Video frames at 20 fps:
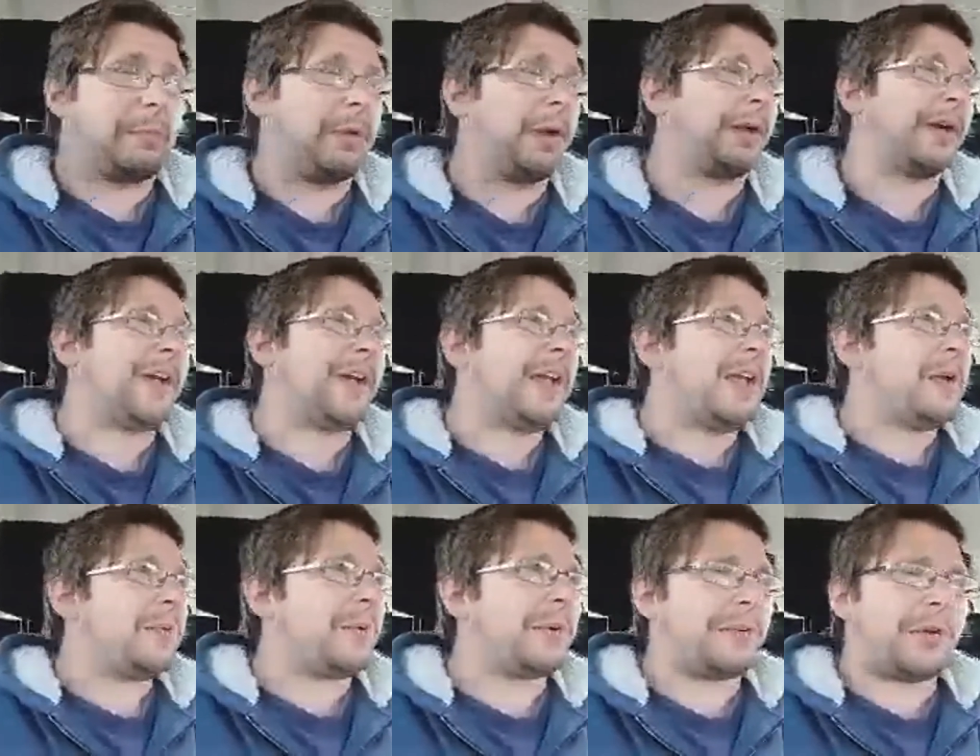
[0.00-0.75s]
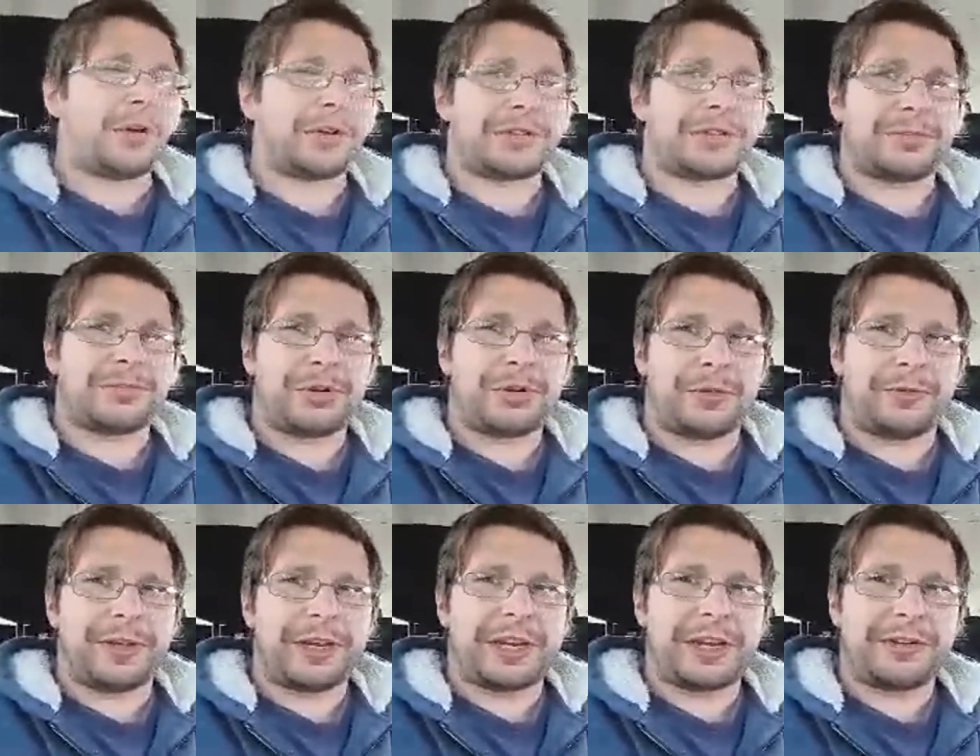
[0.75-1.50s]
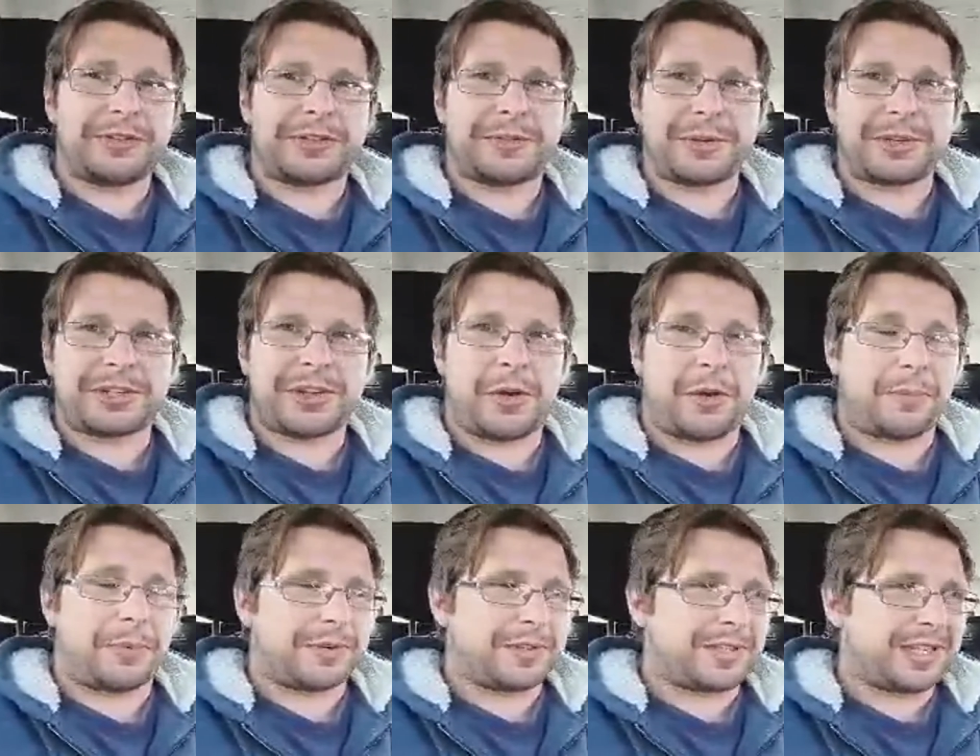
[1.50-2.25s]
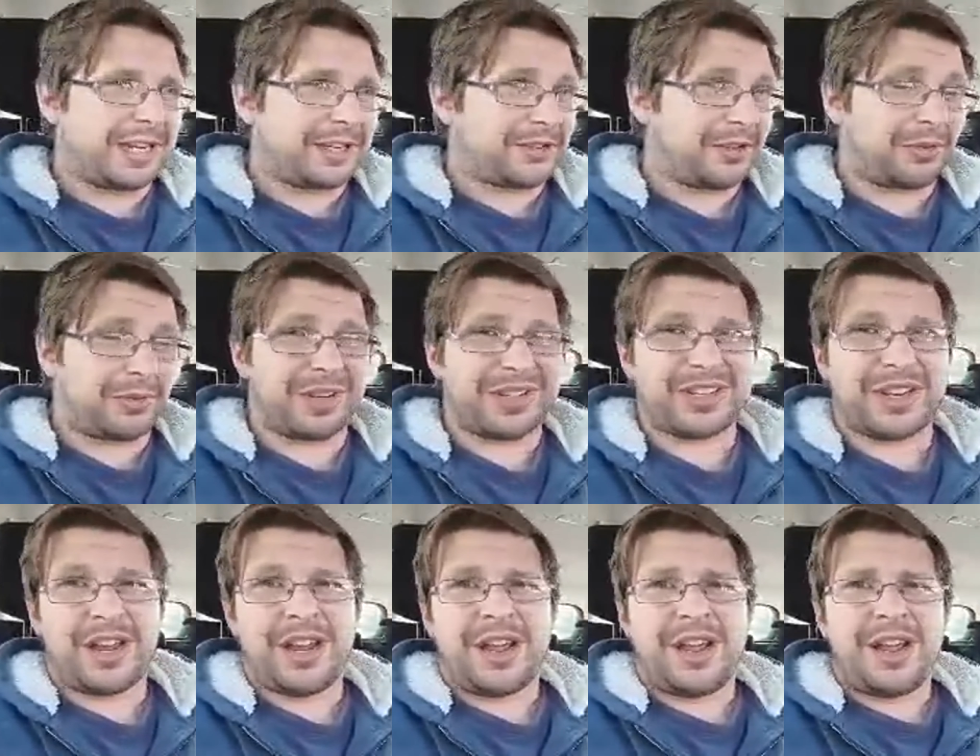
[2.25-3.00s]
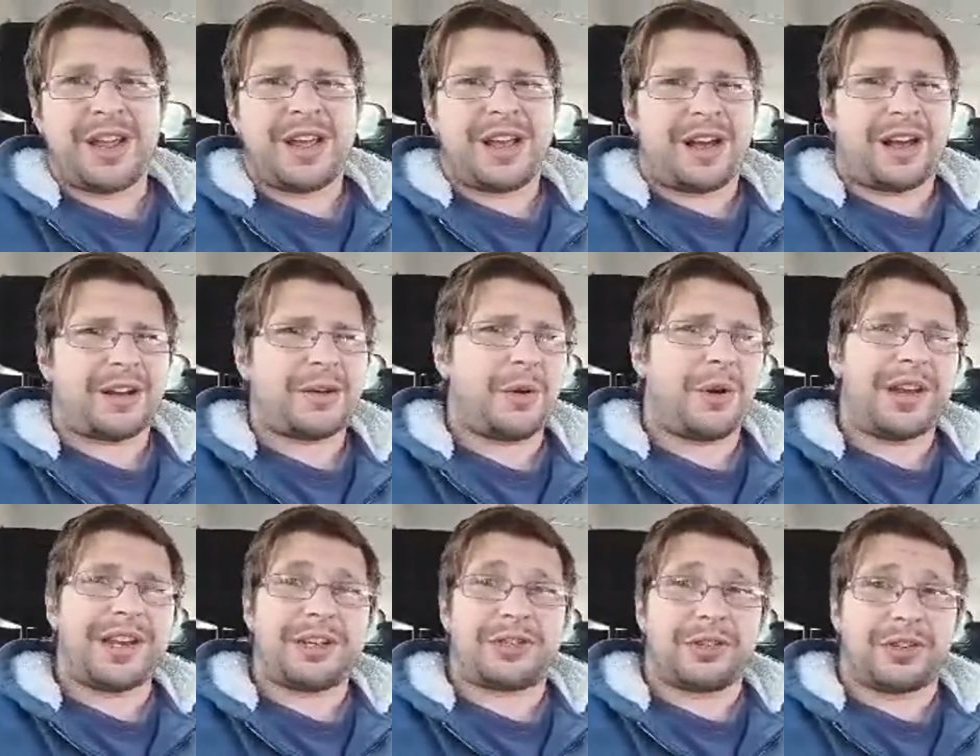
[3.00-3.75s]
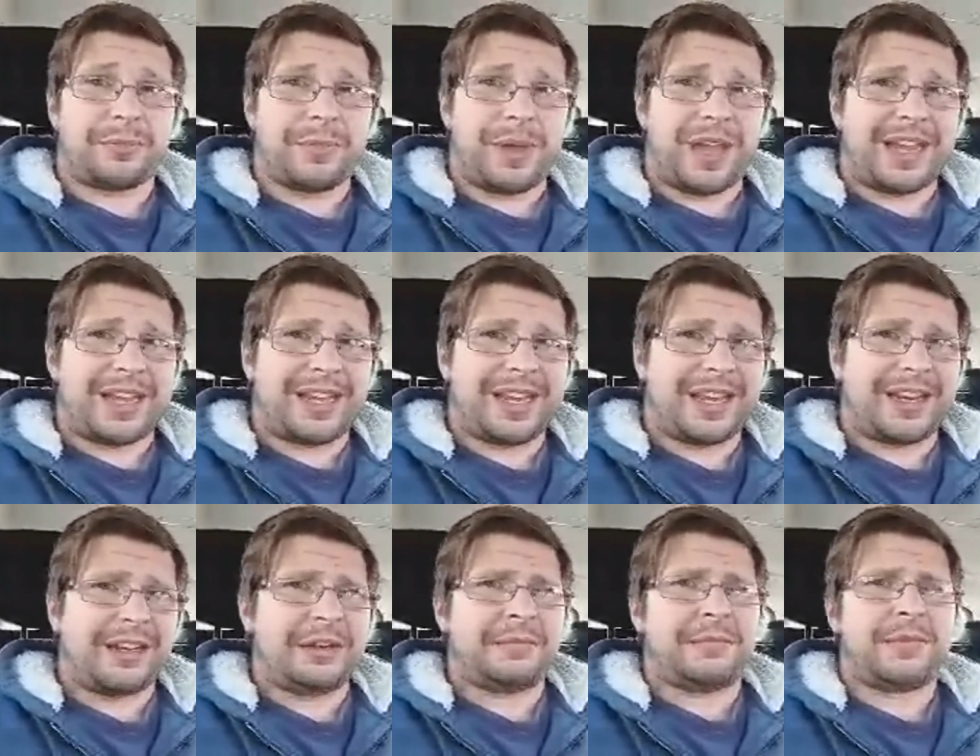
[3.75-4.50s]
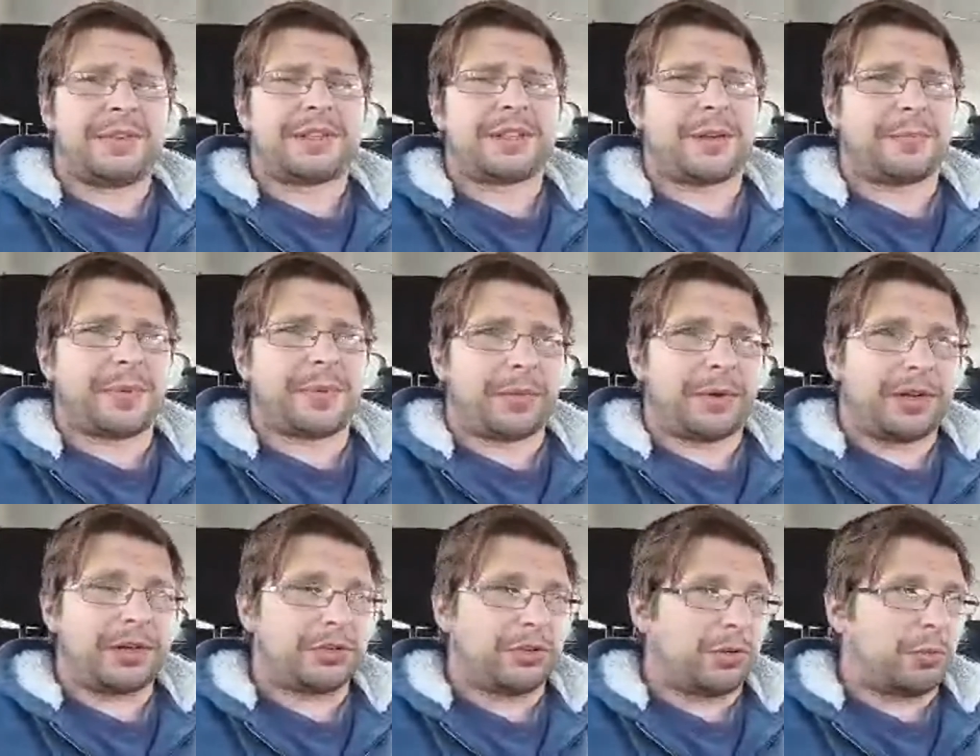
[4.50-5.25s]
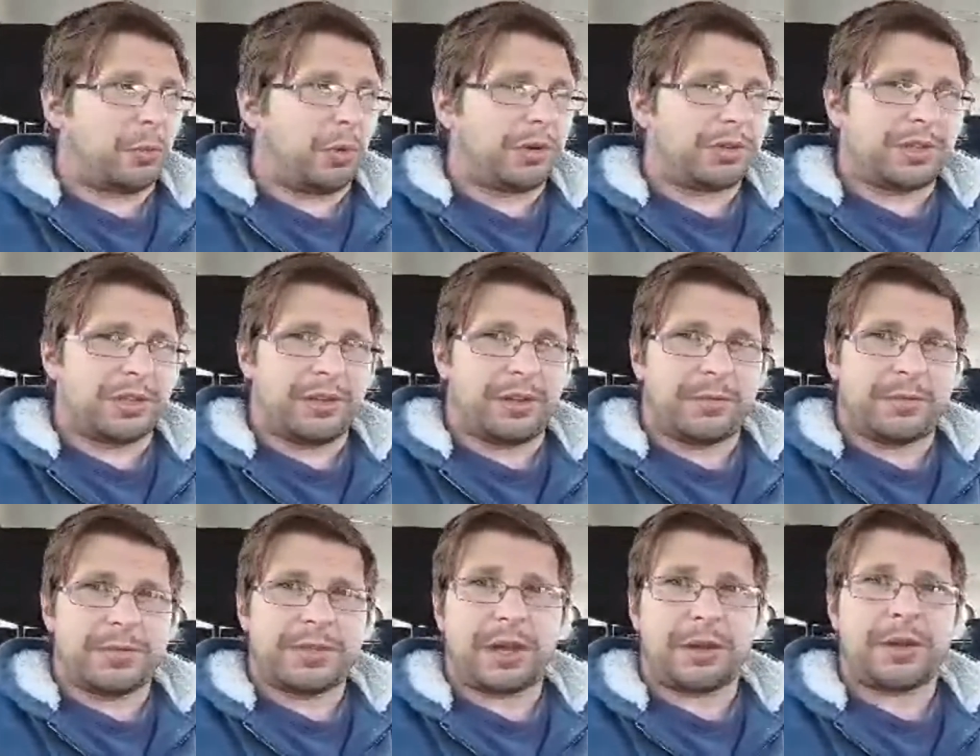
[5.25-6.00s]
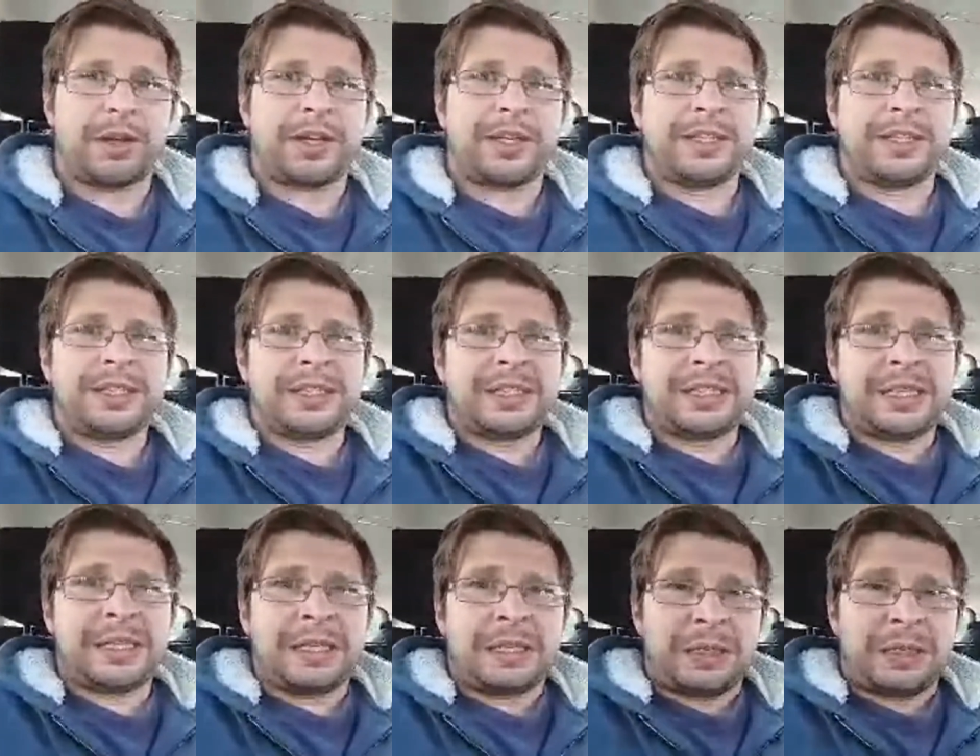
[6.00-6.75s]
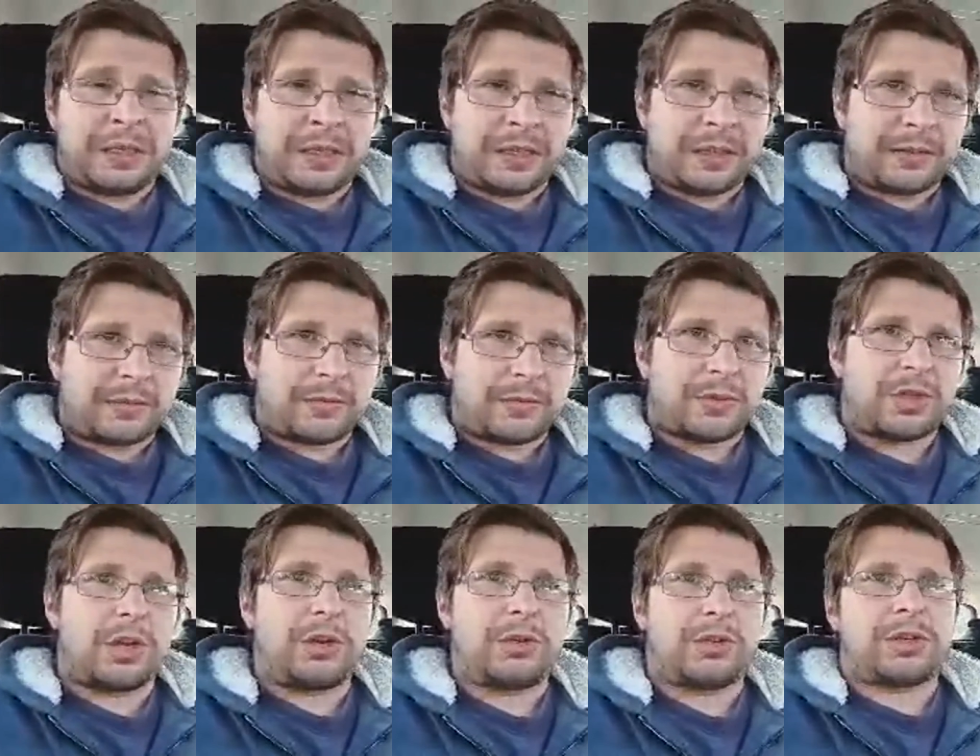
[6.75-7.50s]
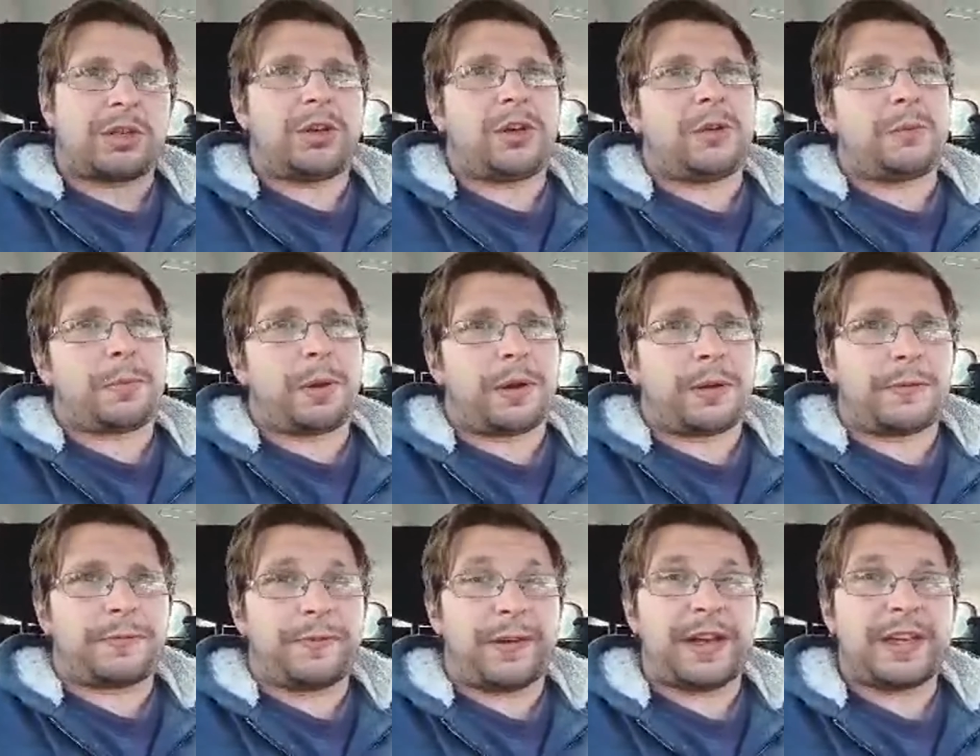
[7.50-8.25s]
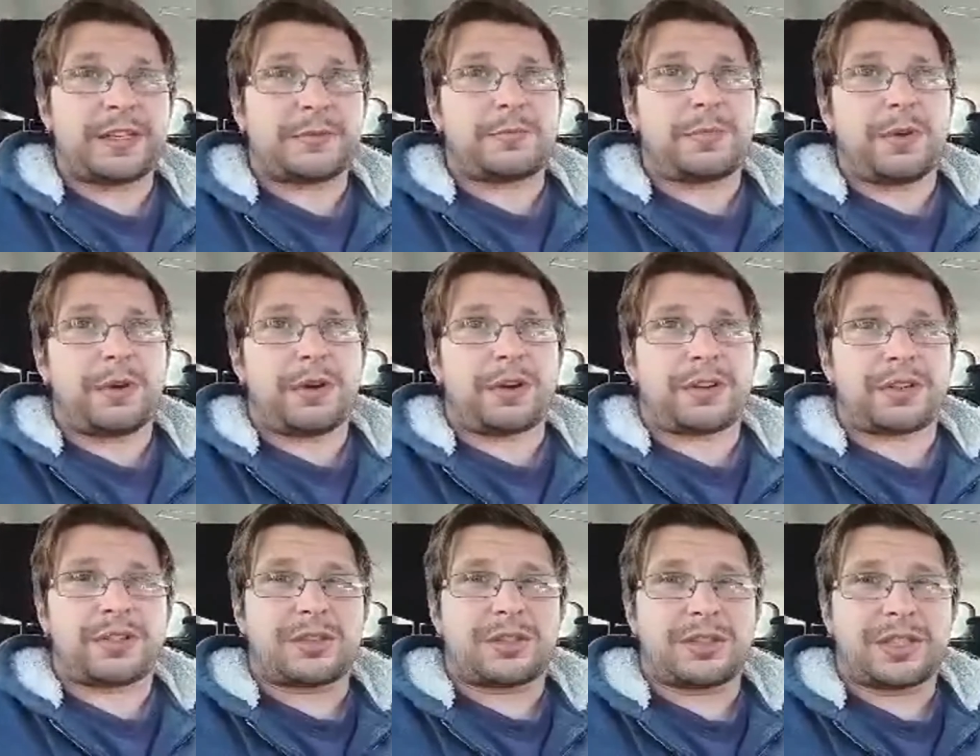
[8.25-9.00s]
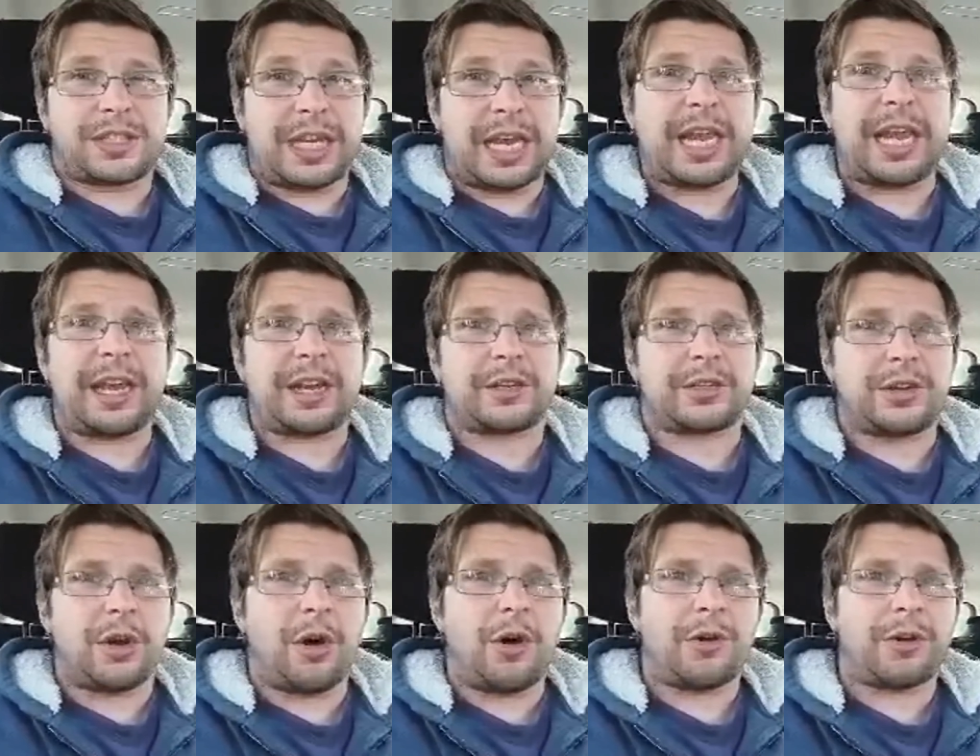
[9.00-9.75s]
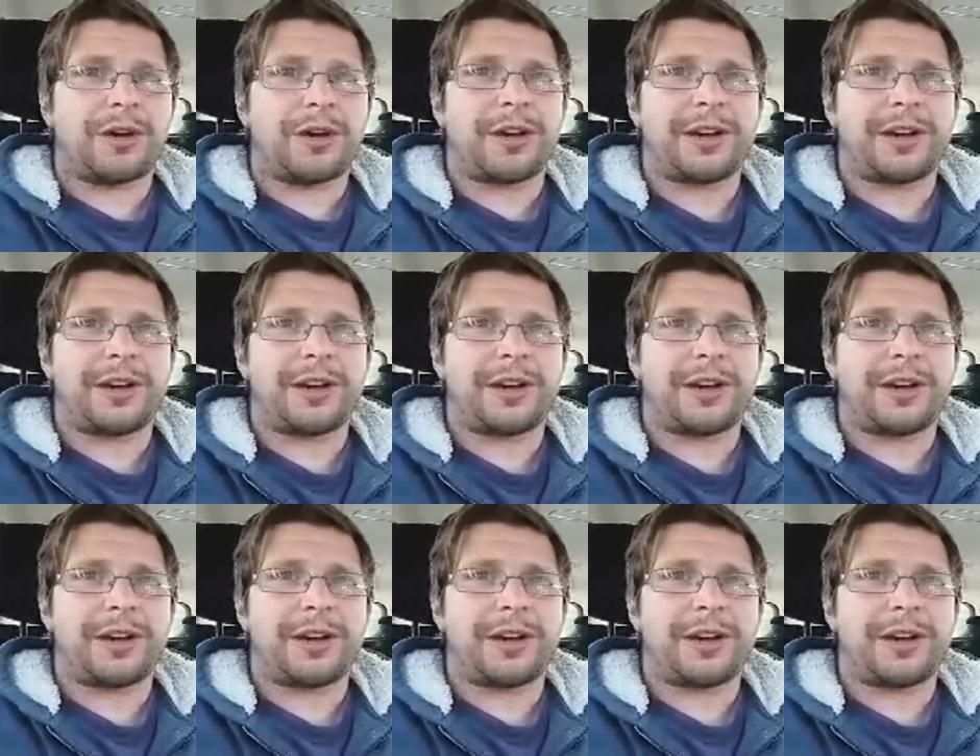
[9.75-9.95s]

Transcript: But we've got some short videos which go up on TikTok, which I quite enjoy making, and some people enjoy watching them. So YouTube, Facebook, TikTok.